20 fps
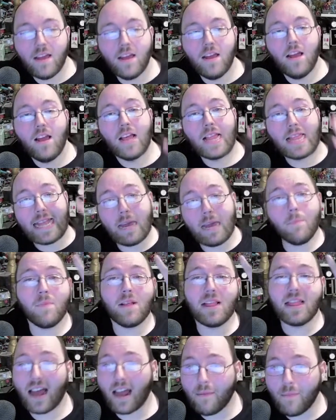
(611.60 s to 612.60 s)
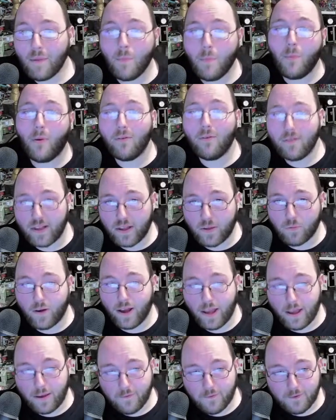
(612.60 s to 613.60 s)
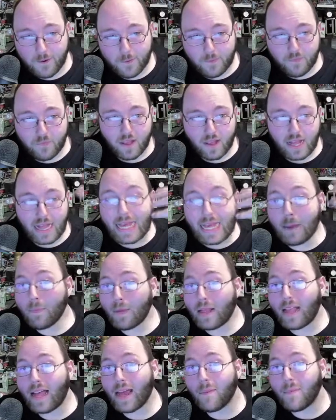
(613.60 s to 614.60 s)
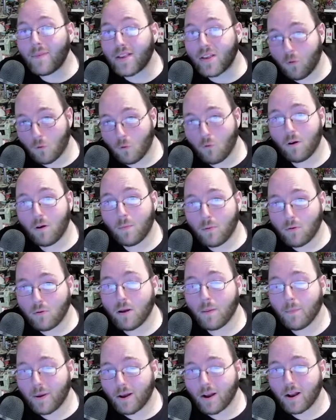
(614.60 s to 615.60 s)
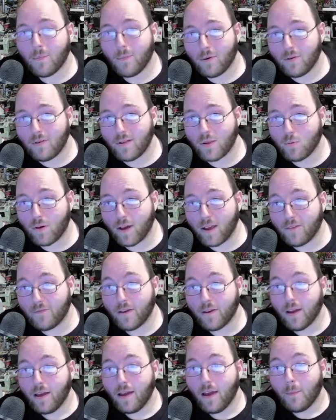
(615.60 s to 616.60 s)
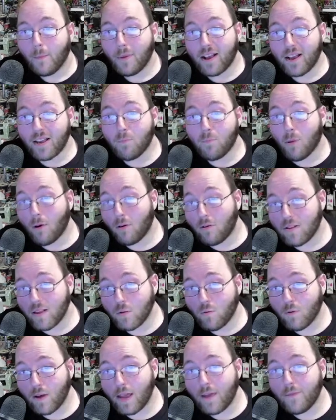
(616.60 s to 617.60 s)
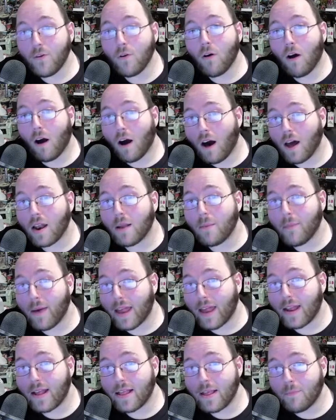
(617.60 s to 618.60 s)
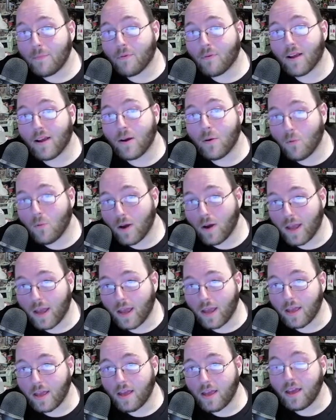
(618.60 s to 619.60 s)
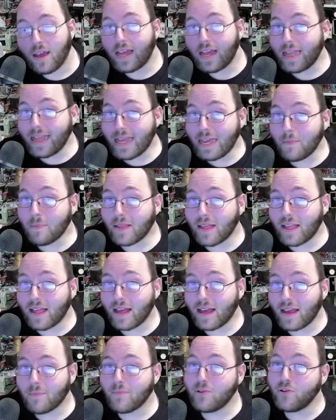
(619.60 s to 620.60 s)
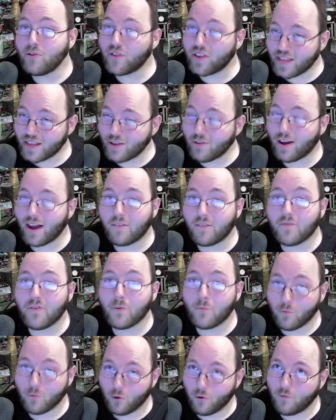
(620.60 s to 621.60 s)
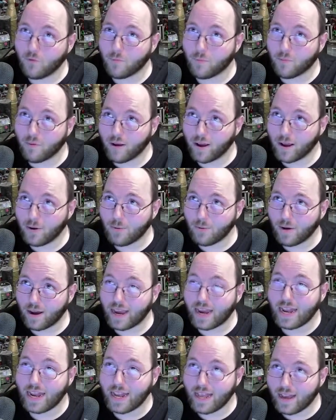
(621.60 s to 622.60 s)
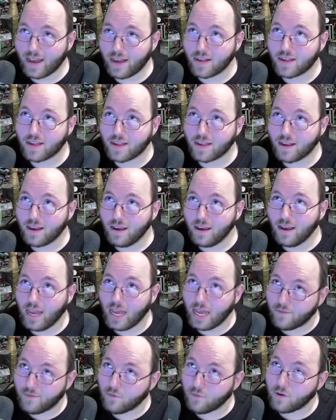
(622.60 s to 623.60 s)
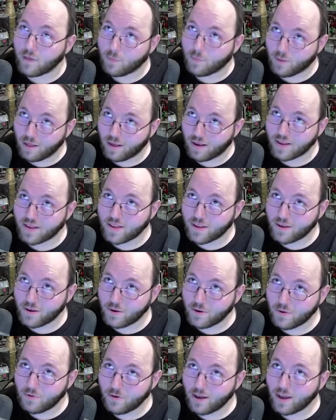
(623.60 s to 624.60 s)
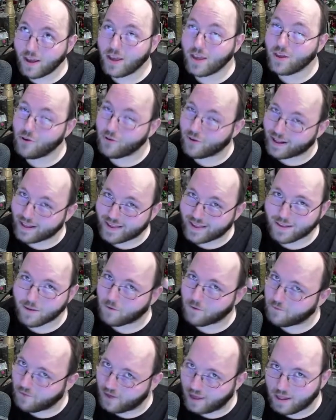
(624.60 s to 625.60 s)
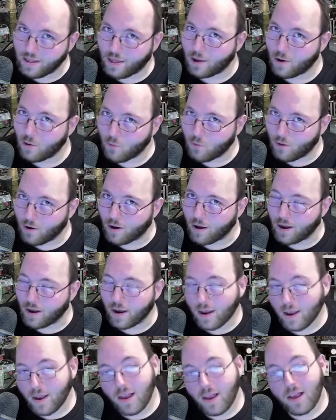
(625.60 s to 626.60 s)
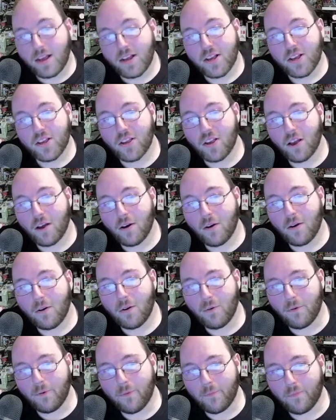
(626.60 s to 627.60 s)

Leap Climb and Pulse Wave. Leap Climb is horrible compared to Pulse Wave because Pulse Wave you automatically break away. Leap Climb you still have to roll for breakaway, and yes, even with a plus two, you can still fail on a one. So